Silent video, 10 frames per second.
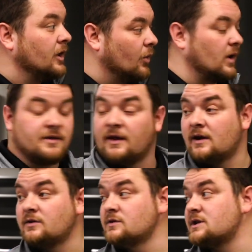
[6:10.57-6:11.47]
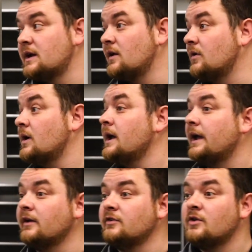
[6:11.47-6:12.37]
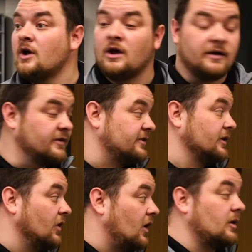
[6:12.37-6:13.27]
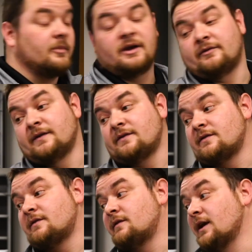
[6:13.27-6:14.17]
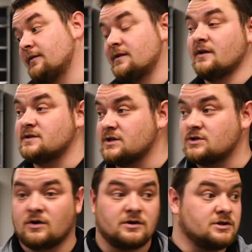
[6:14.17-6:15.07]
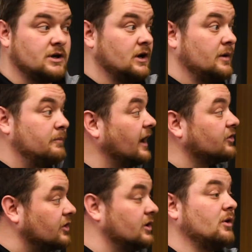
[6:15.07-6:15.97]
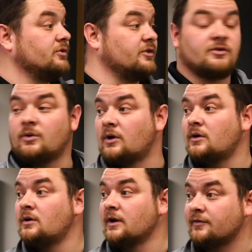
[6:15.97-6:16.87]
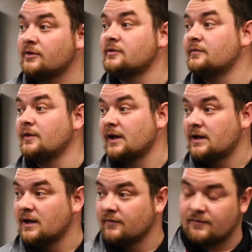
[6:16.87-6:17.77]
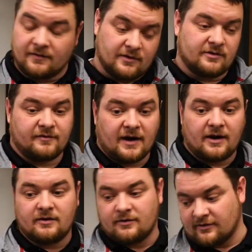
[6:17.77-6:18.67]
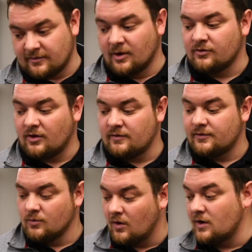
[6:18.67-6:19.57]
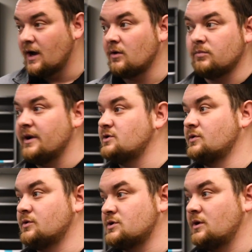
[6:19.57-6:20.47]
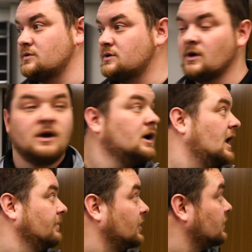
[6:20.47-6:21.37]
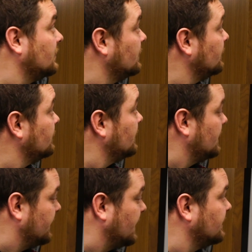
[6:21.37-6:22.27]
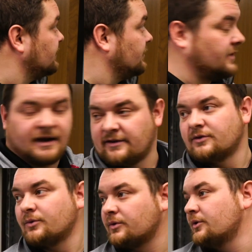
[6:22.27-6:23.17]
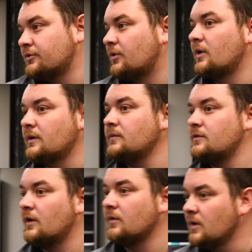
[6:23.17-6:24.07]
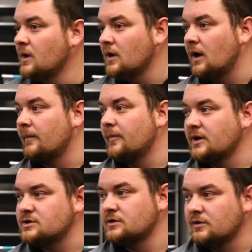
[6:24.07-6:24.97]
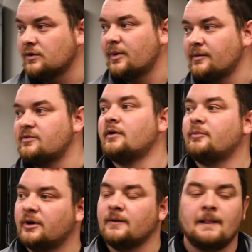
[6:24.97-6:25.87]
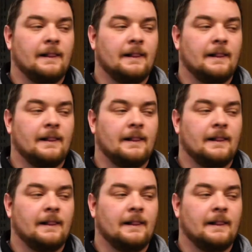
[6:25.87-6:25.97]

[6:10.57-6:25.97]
The one thing I do say though is if it's an alarm, if it does discharge, make sure you close this door. If there's a fire, the system goes off, you walk out, make sure the door's closed. That has a door closer on it, so it should do it by itself. But